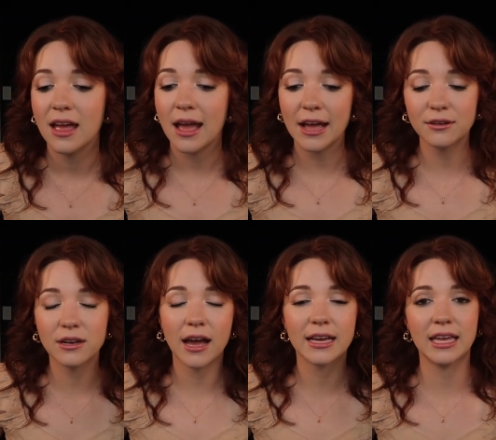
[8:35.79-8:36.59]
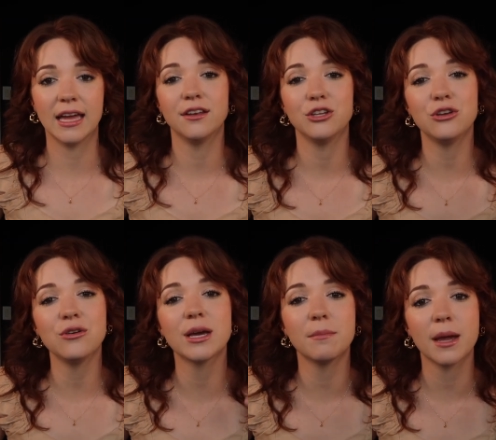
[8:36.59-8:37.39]
And again, you
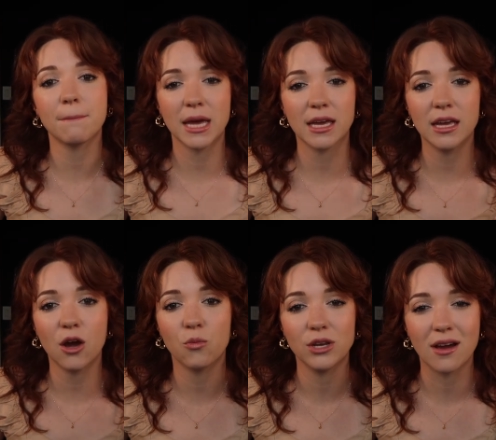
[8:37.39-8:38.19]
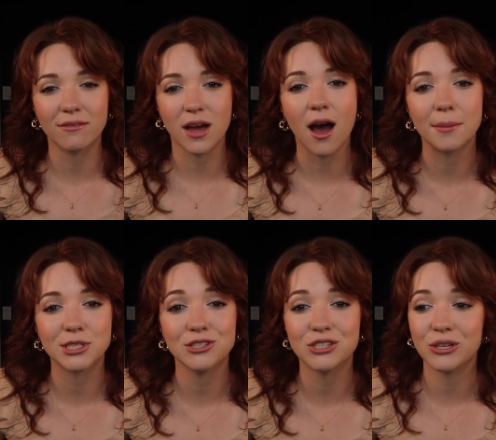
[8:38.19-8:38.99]
can be picky when you have the
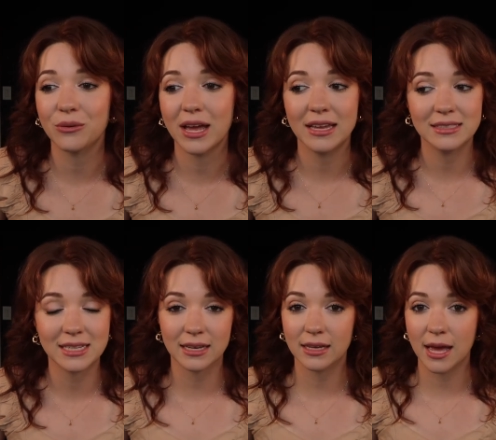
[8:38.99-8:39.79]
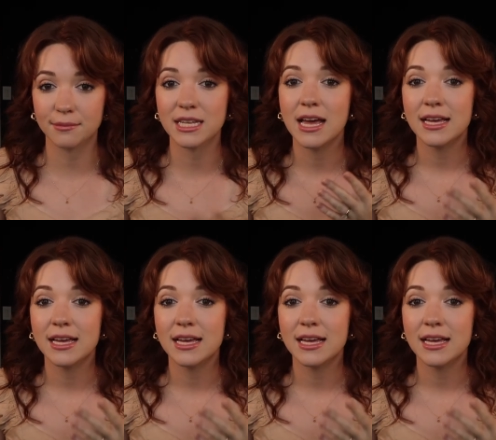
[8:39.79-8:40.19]
option to and dating apps